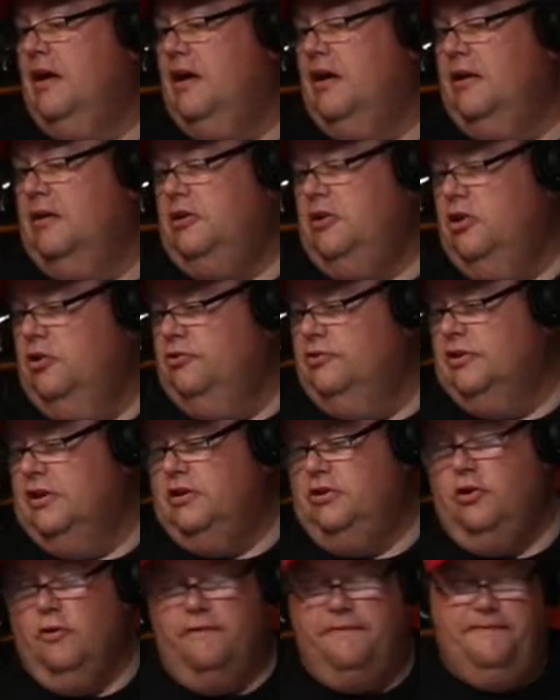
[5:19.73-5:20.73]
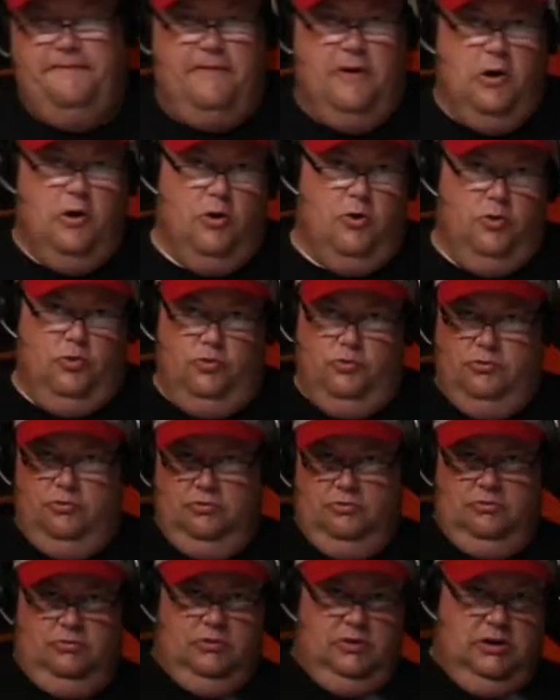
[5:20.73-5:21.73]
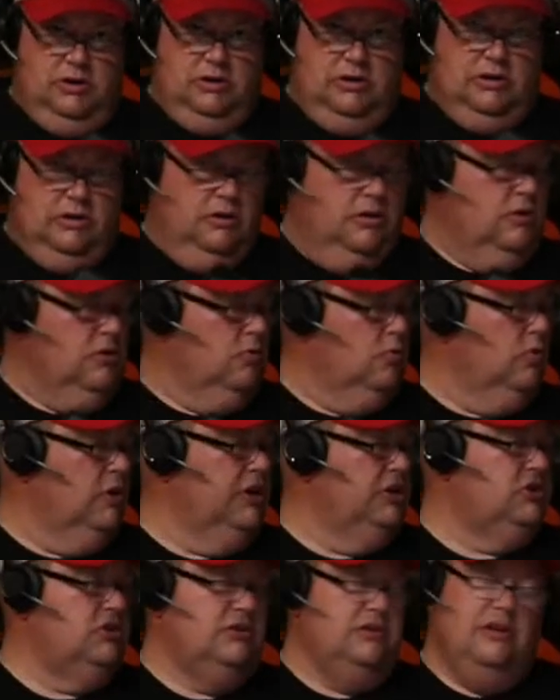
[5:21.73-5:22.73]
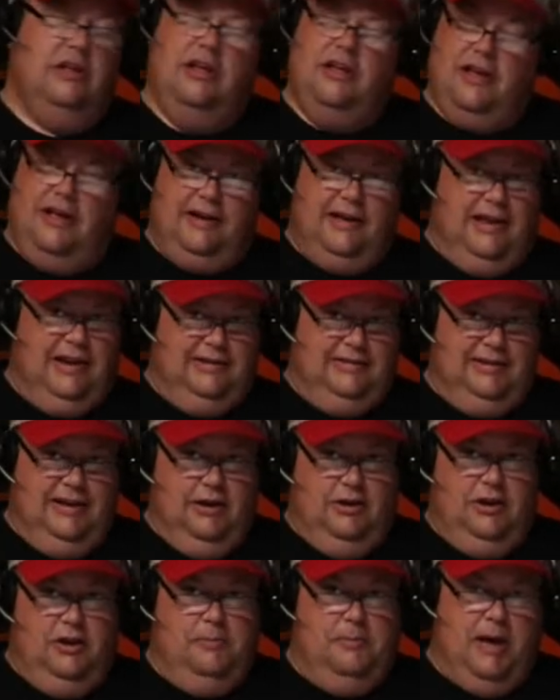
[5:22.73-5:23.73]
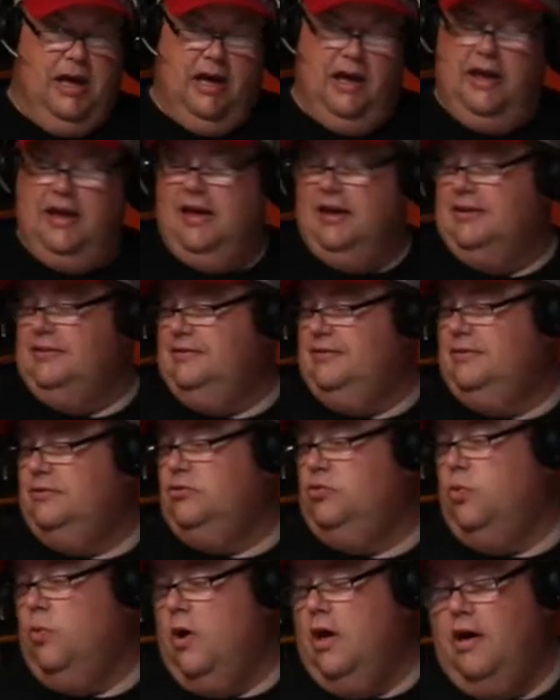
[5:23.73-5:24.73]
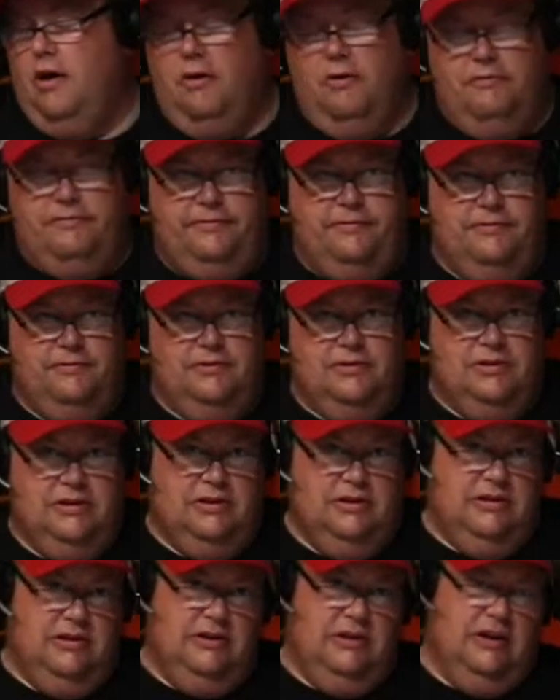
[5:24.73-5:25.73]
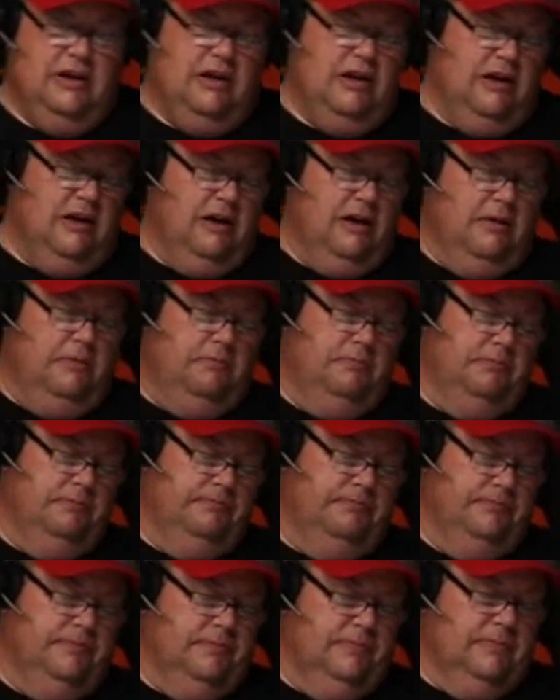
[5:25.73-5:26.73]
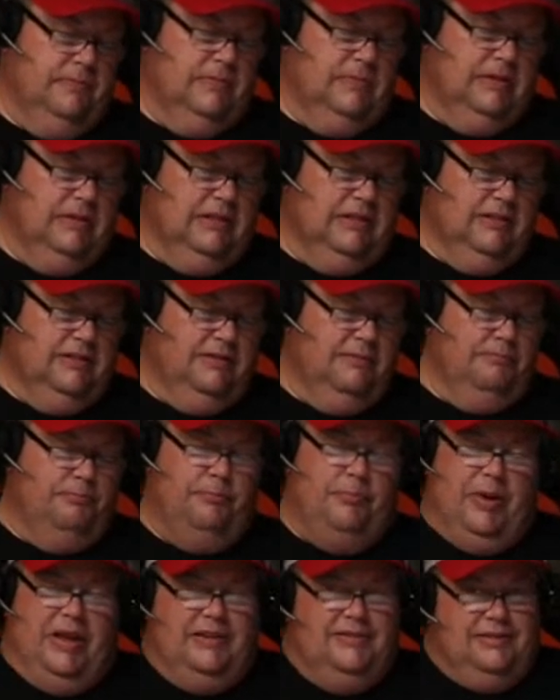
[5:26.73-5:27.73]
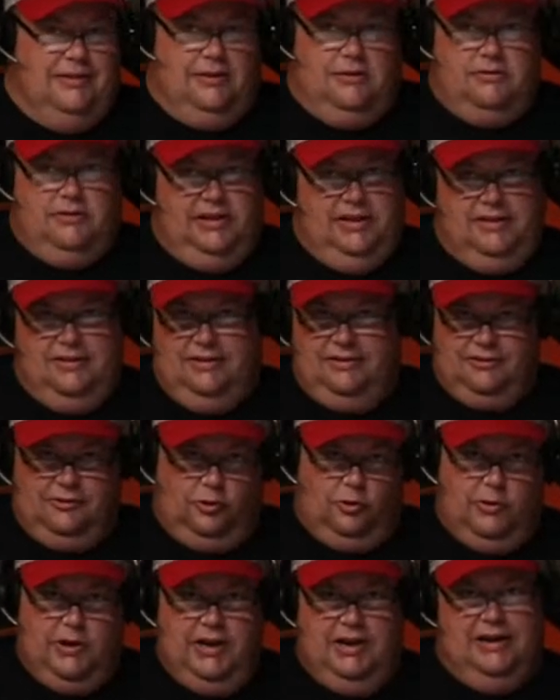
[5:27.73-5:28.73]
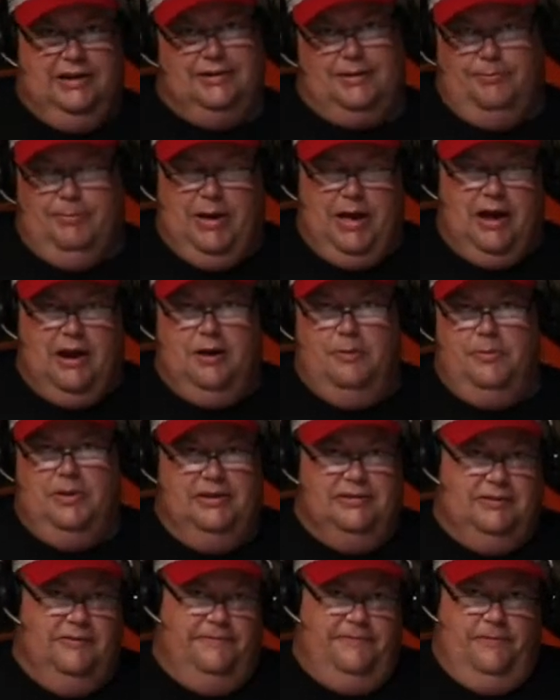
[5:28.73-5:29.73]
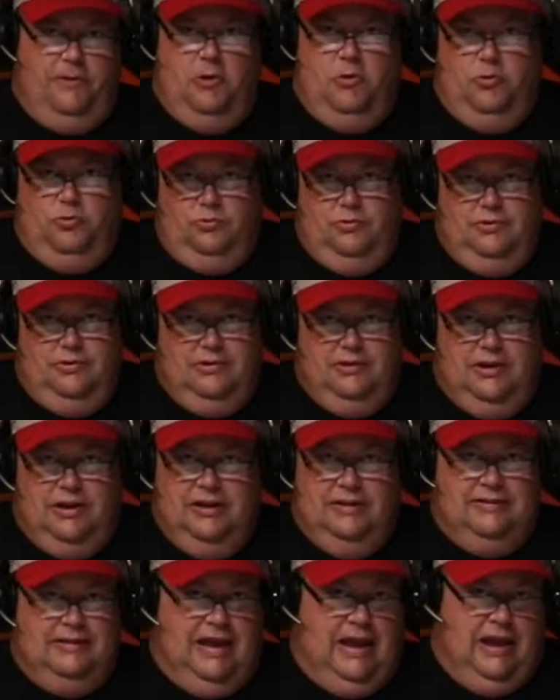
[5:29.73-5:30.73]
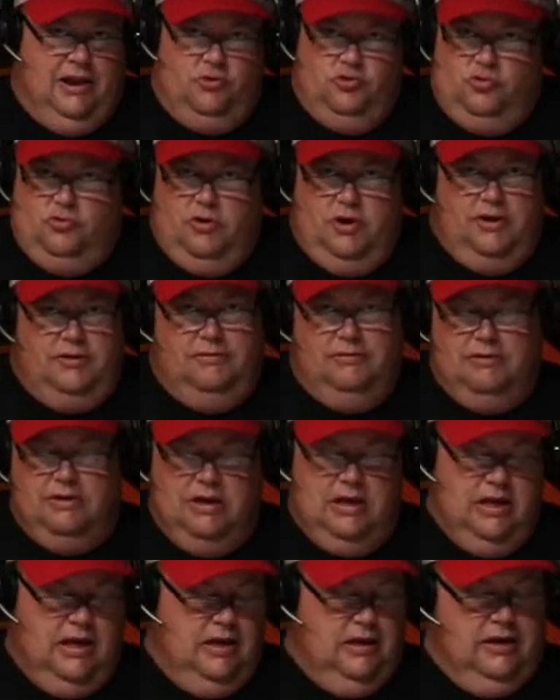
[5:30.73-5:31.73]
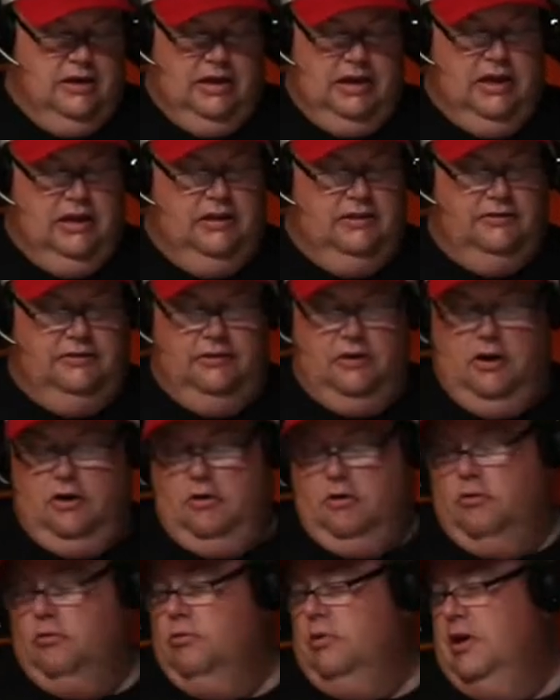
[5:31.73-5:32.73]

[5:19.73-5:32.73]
using your phone, which I got to tell you, my IX12, uh, basically the screen at the bottom is a phone. It's Android. And so